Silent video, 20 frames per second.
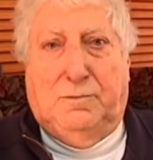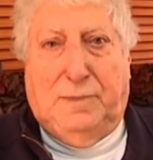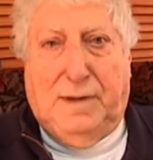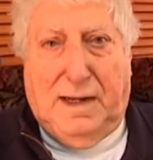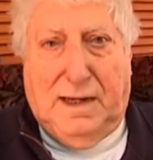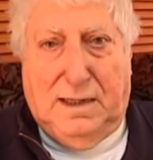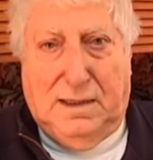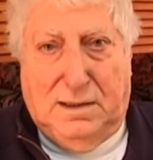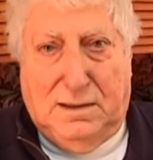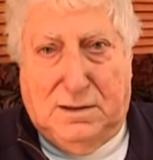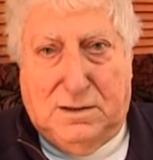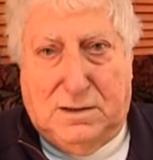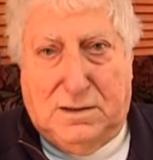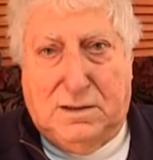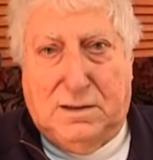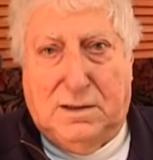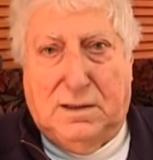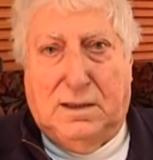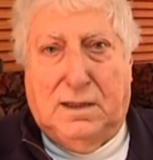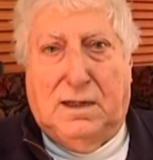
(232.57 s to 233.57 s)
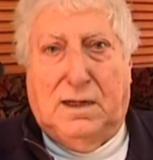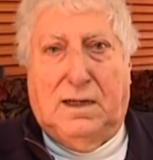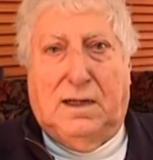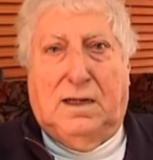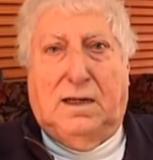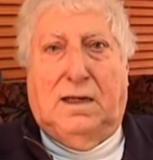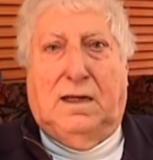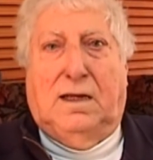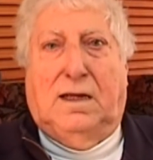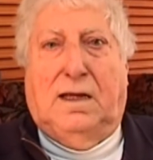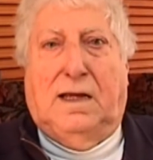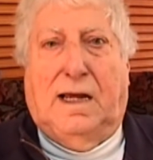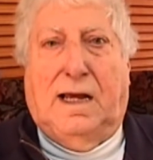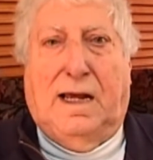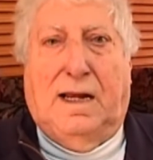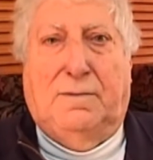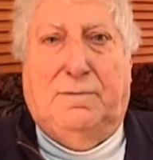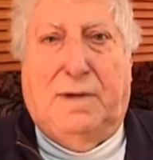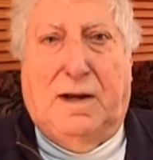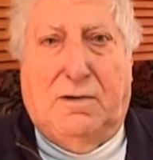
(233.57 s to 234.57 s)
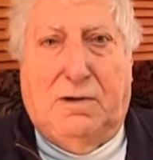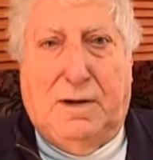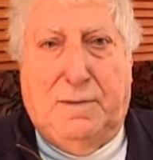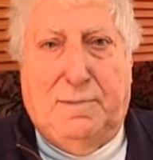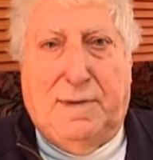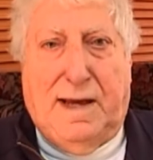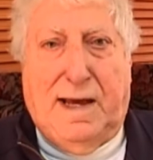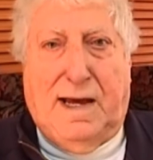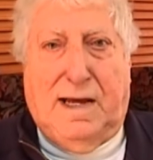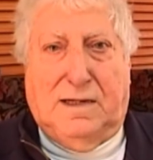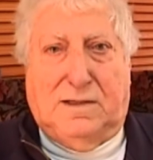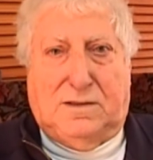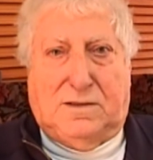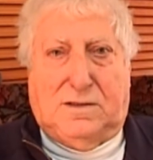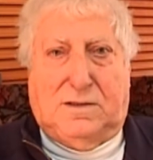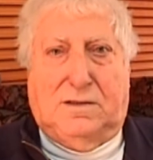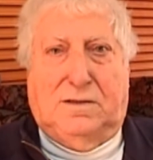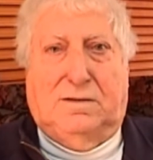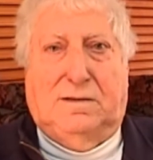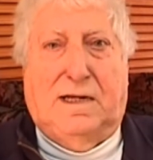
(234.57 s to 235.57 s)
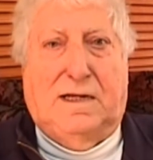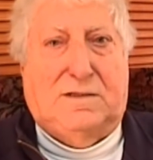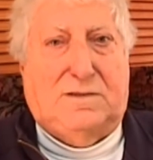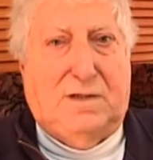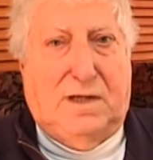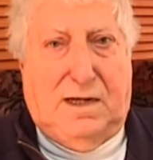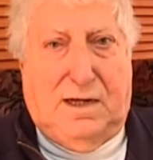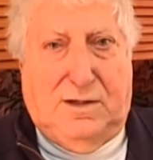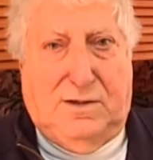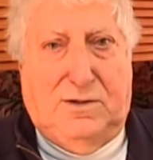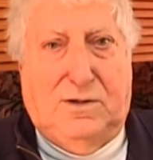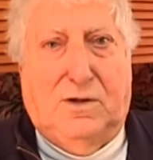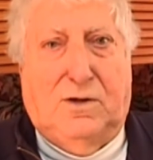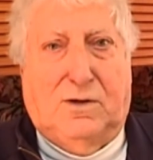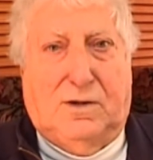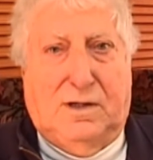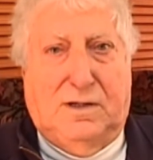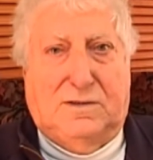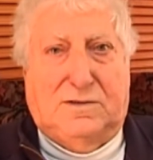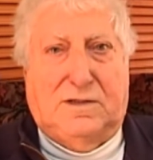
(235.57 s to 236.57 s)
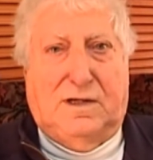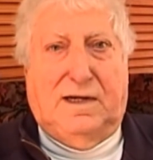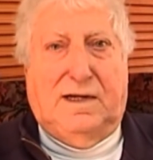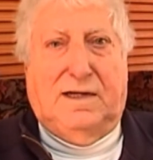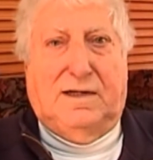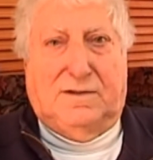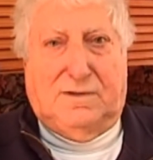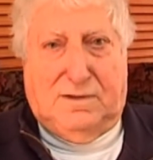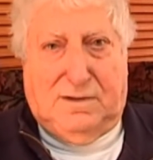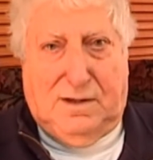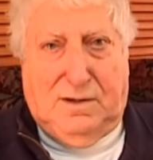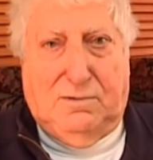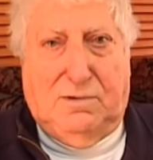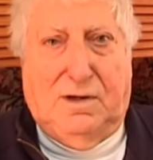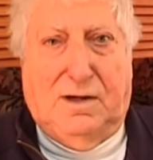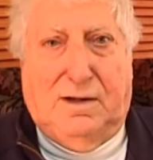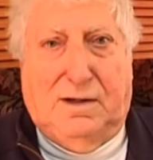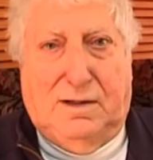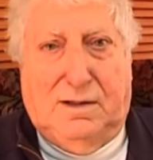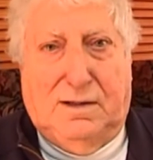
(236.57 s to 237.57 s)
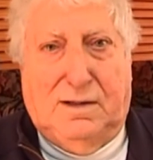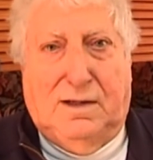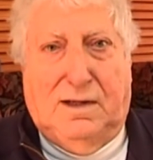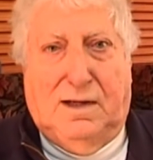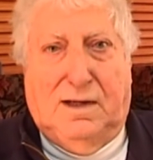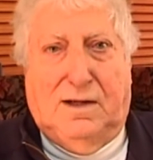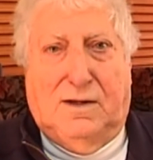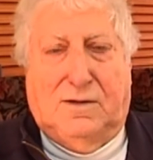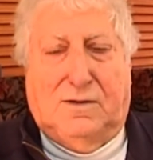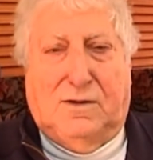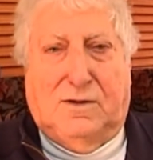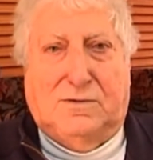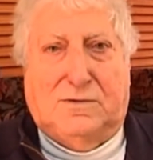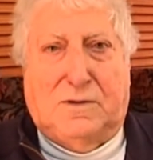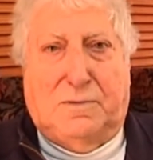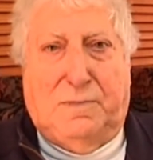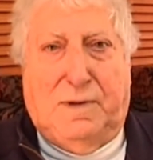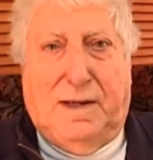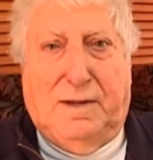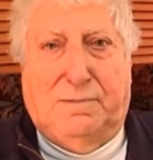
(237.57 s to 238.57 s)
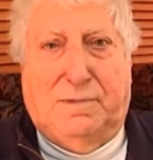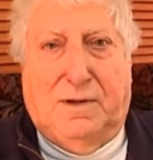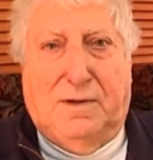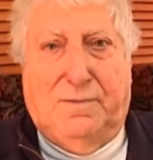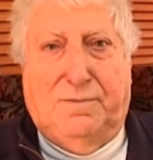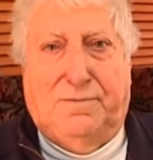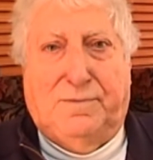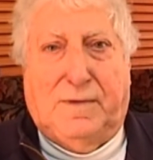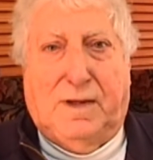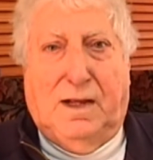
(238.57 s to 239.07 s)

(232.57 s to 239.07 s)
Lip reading: Binns and Mary Batts. That's not a joke, it's really, those are people.